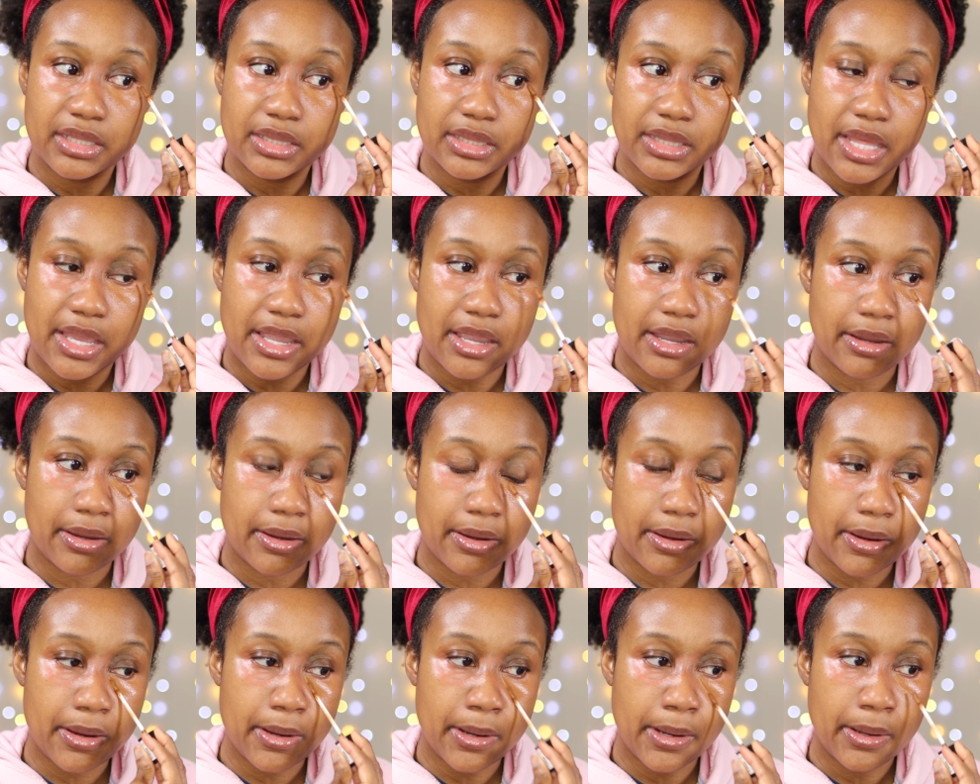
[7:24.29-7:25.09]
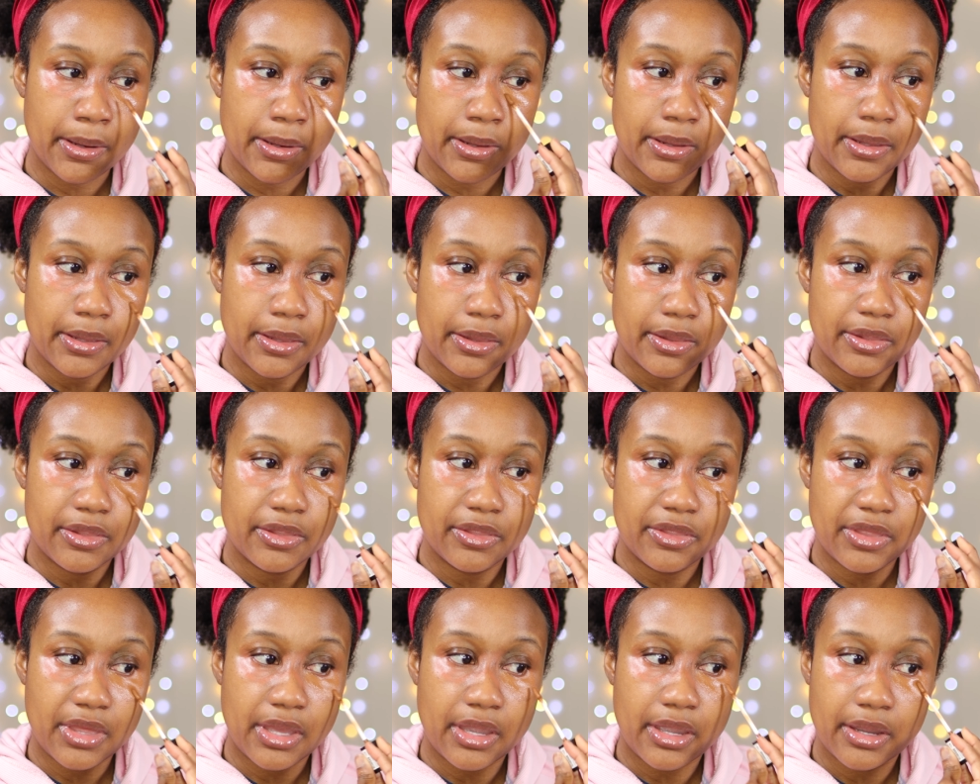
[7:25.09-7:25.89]
layer
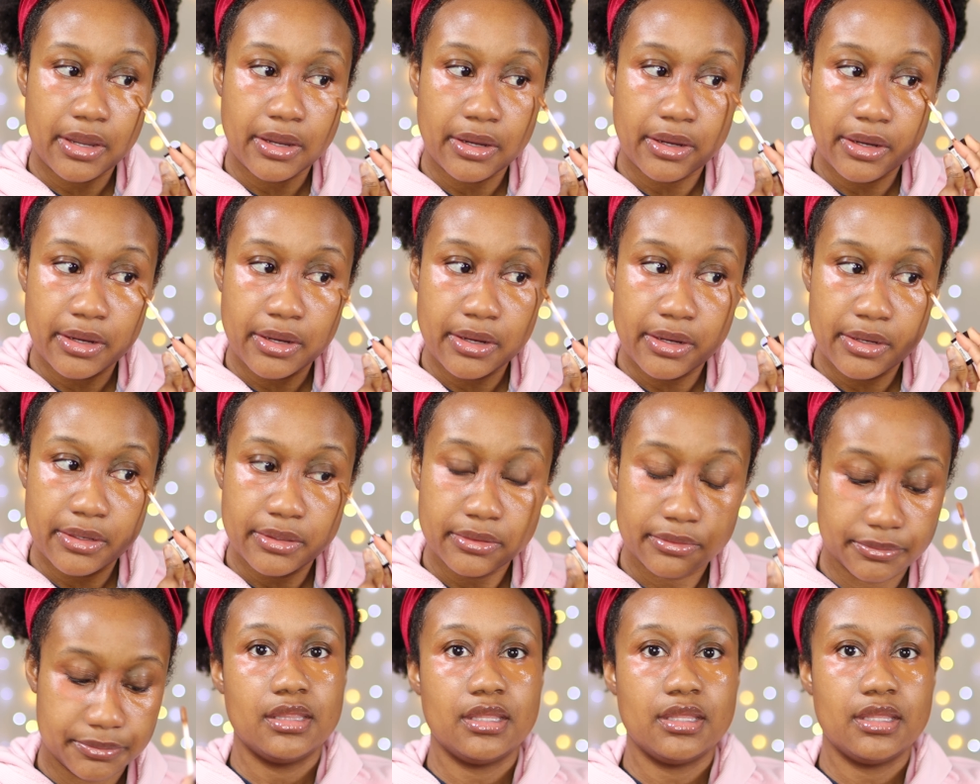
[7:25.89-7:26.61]
there.